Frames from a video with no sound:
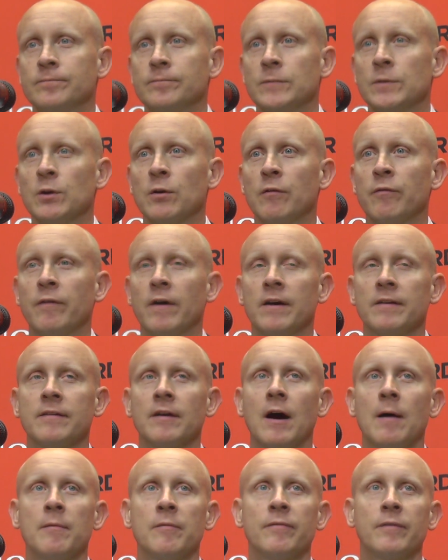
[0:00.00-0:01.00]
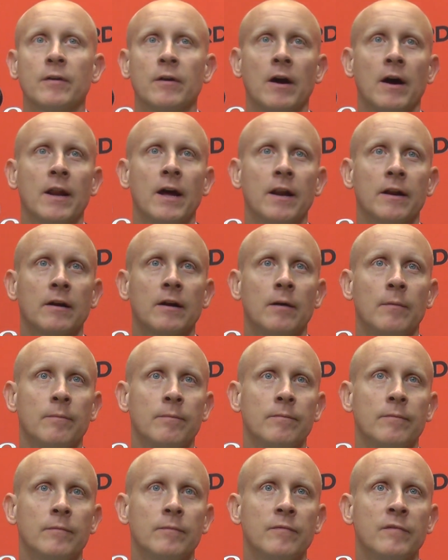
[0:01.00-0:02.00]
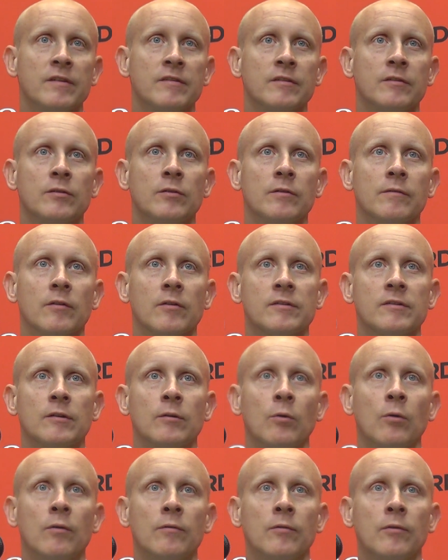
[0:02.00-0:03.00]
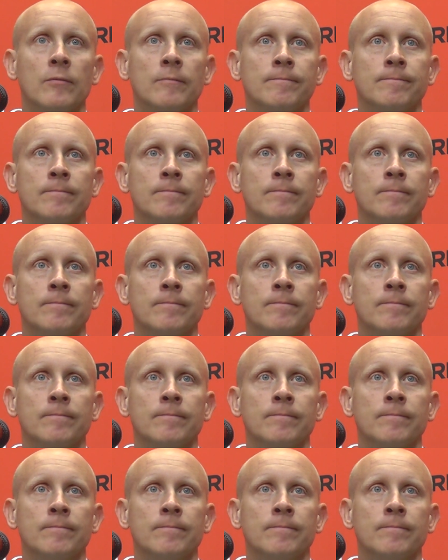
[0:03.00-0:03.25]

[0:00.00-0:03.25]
you're going to find time to figure out how to come visit the University of Louisville.